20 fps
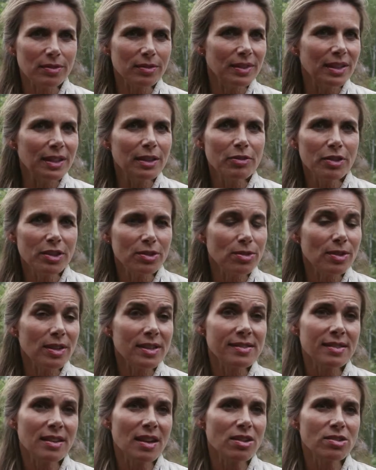living
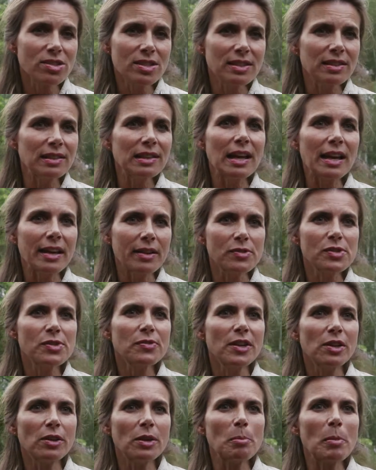transnational lives
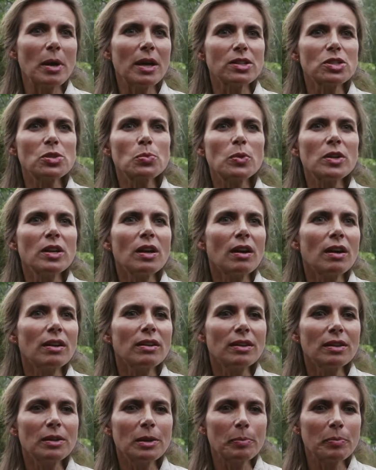very much. We
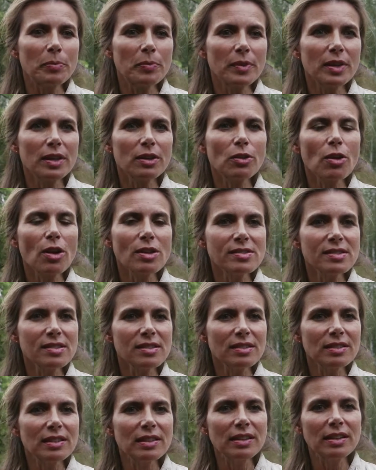are
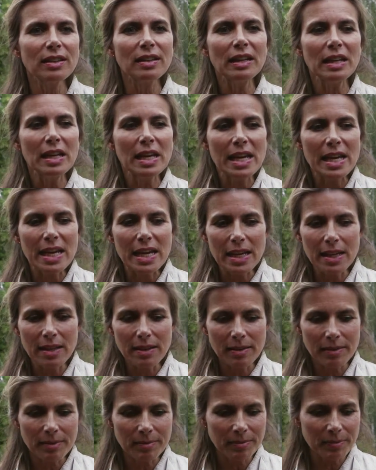constantly
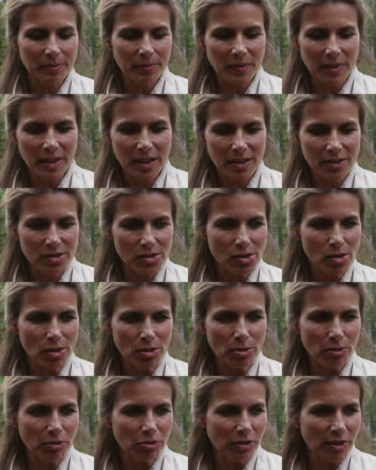in
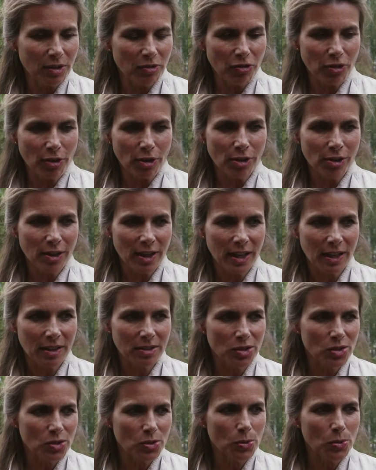sort of
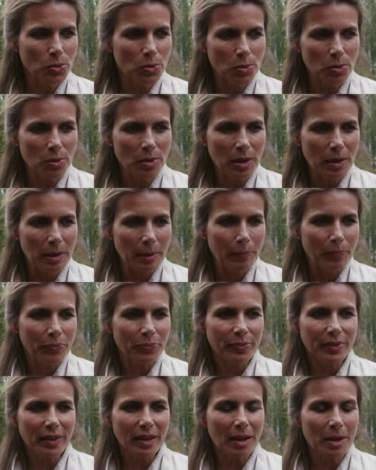referring to
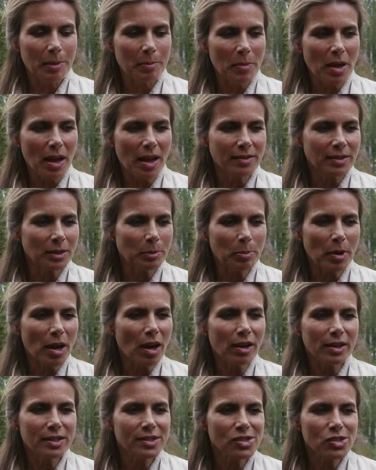other
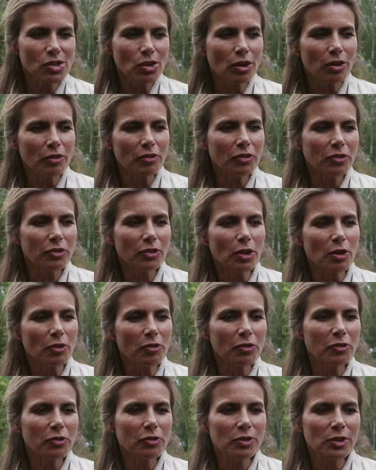parts
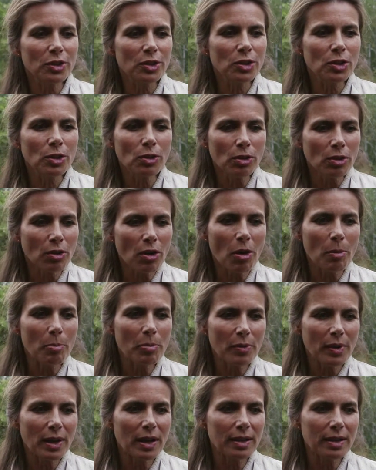of Europe